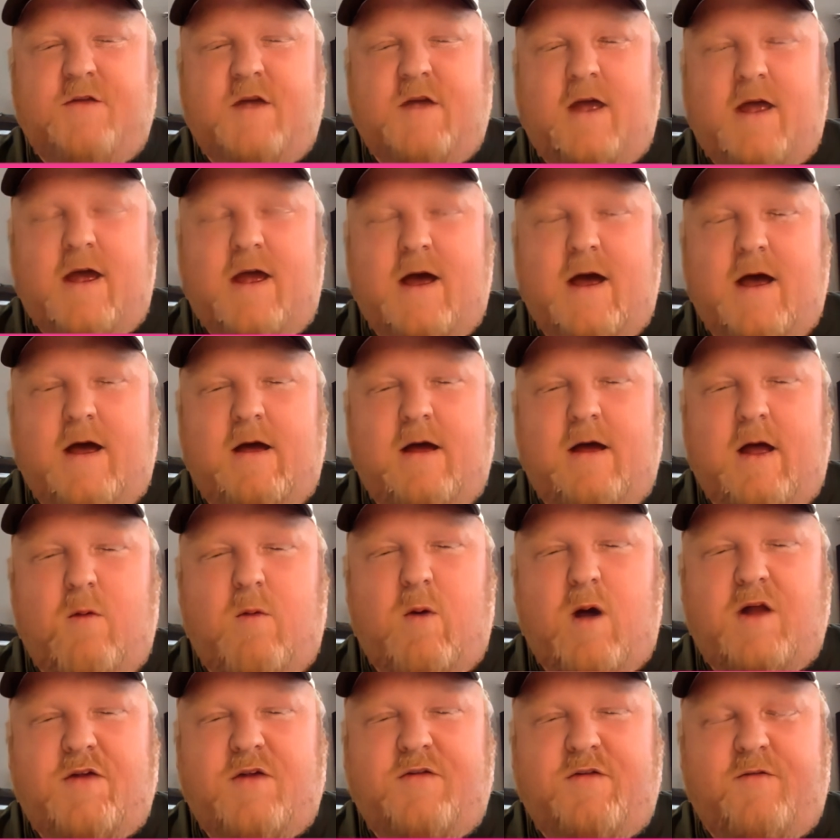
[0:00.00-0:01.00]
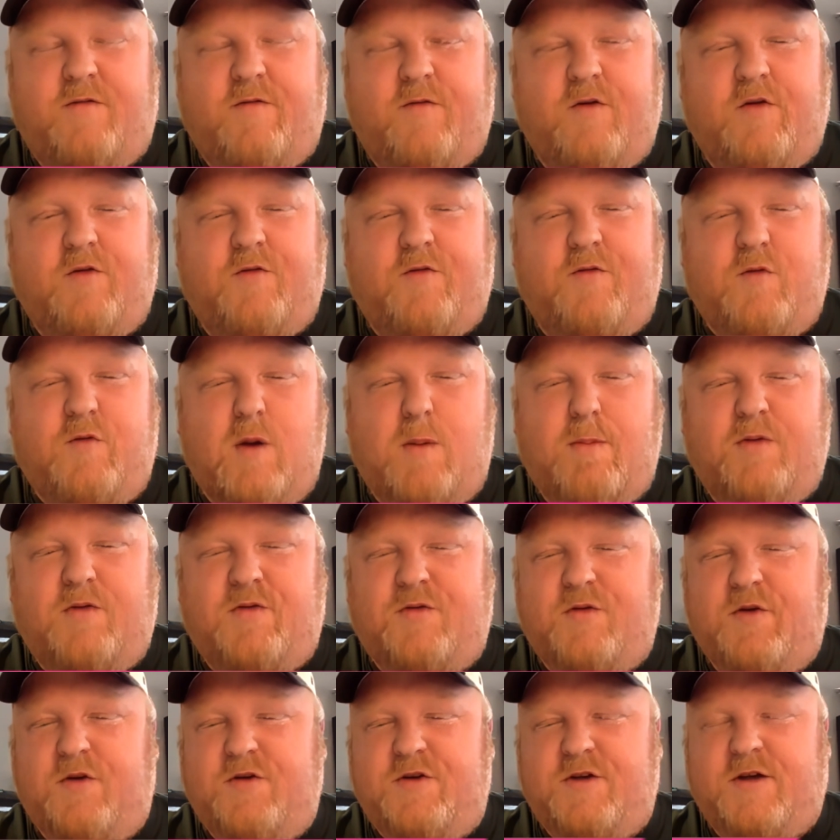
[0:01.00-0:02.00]
I watched the first 2
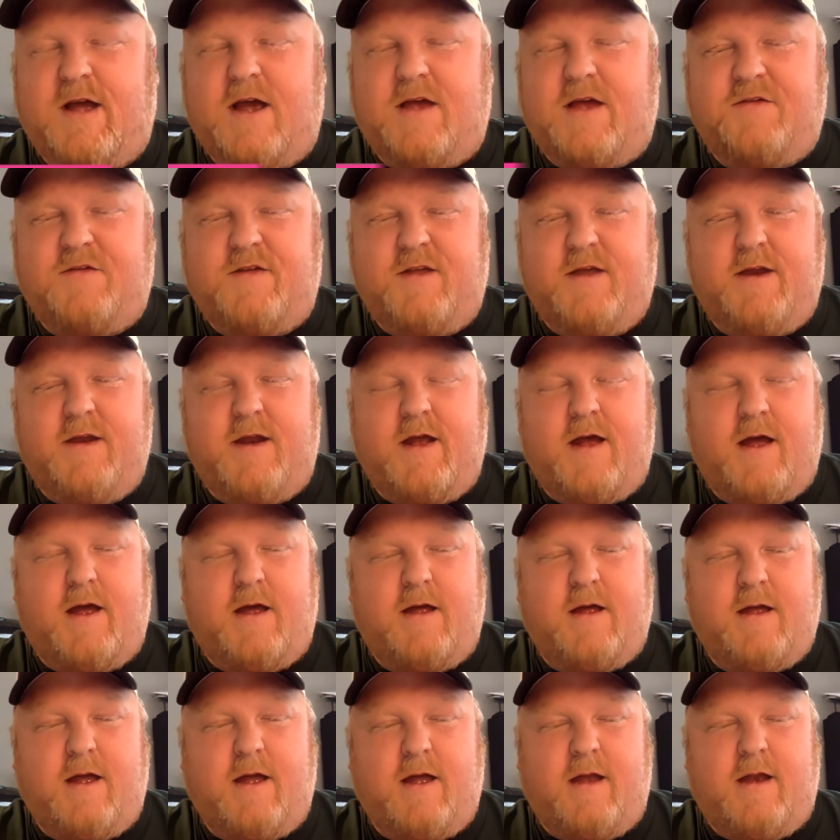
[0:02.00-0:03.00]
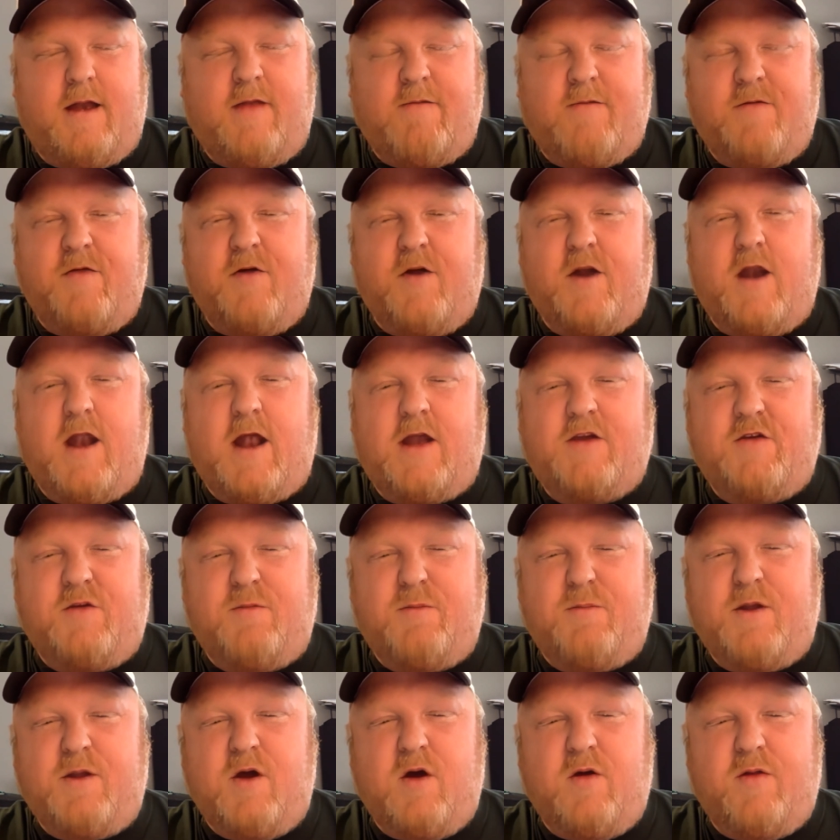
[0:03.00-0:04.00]
episodes you guys did. Never thought I'd actually
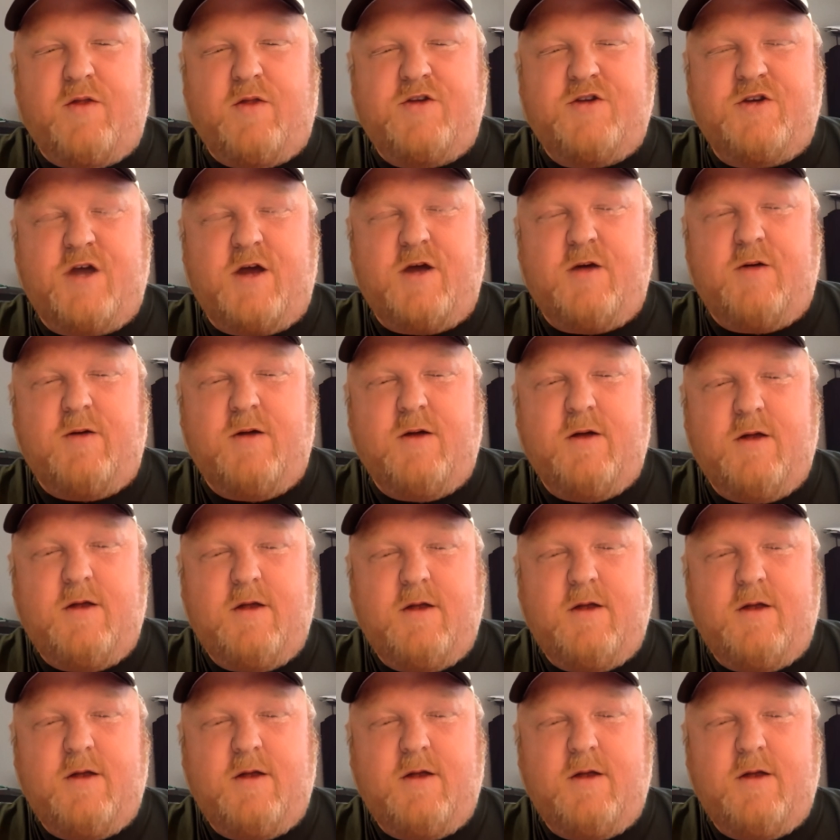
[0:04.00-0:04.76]
be on the show.